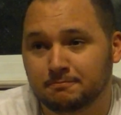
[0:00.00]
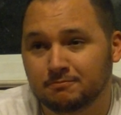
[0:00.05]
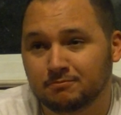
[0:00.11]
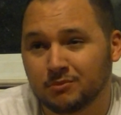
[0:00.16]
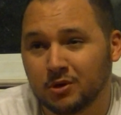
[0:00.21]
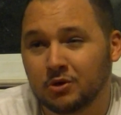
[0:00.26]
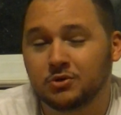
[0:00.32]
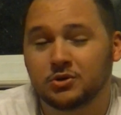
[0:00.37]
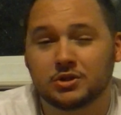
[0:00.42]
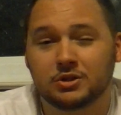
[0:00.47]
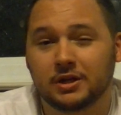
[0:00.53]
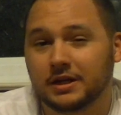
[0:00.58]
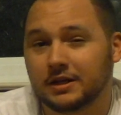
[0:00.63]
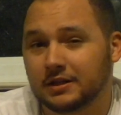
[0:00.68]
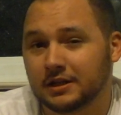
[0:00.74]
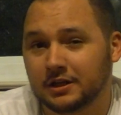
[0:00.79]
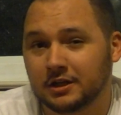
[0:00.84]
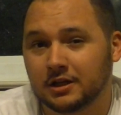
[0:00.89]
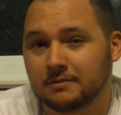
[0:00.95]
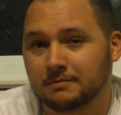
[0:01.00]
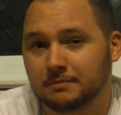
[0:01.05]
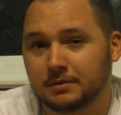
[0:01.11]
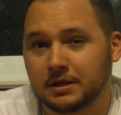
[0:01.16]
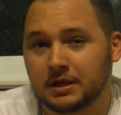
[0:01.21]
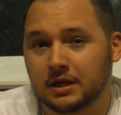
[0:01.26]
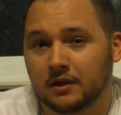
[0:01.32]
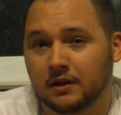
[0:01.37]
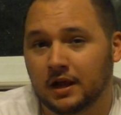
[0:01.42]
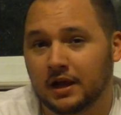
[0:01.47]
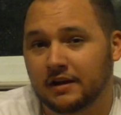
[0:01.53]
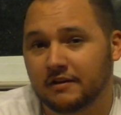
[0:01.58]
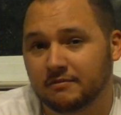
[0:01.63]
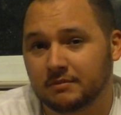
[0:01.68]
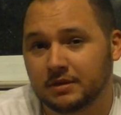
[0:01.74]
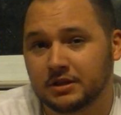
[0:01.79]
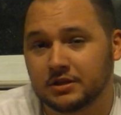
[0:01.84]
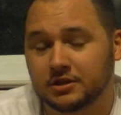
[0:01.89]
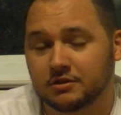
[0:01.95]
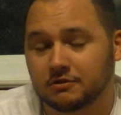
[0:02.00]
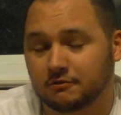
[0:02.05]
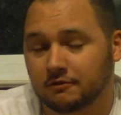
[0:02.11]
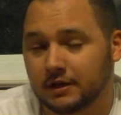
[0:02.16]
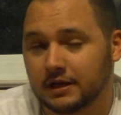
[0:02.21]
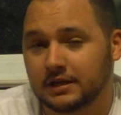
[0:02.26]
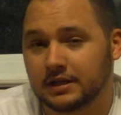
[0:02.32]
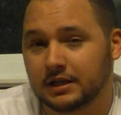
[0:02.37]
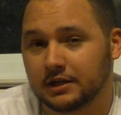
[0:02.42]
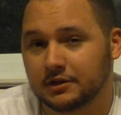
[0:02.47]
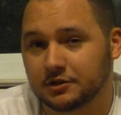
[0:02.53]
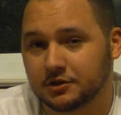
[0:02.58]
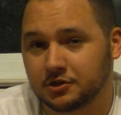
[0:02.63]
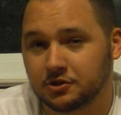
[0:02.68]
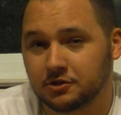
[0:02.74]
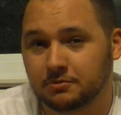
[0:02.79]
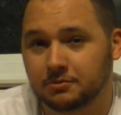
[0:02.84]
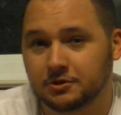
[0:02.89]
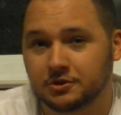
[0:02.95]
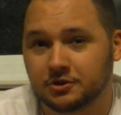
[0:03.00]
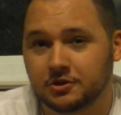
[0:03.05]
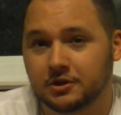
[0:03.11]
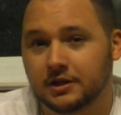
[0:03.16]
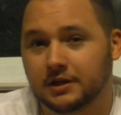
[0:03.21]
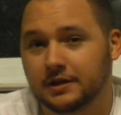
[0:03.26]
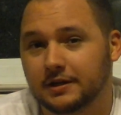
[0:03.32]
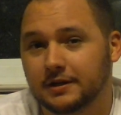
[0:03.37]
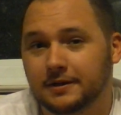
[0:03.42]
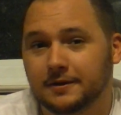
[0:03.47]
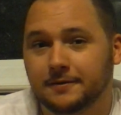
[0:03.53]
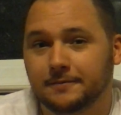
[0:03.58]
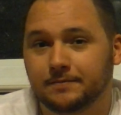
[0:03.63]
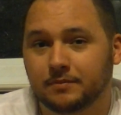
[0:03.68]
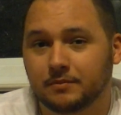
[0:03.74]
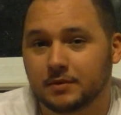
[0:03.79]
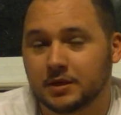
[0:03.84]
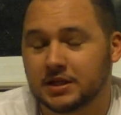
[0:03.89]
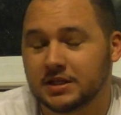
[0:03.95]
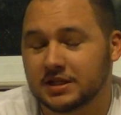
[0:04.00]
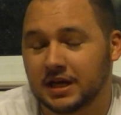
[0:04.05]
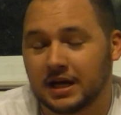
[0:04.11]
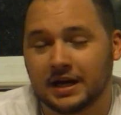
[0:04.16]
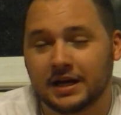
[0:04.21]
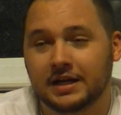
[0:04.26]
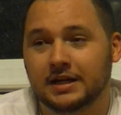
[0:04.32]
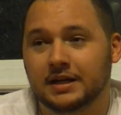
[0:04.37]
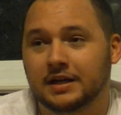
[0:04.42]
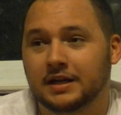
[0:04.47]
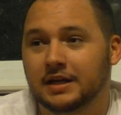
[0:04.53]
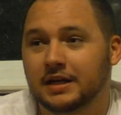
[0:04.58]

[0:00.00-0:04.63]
most likely going to be a lot of me just ranting on stupid shit because I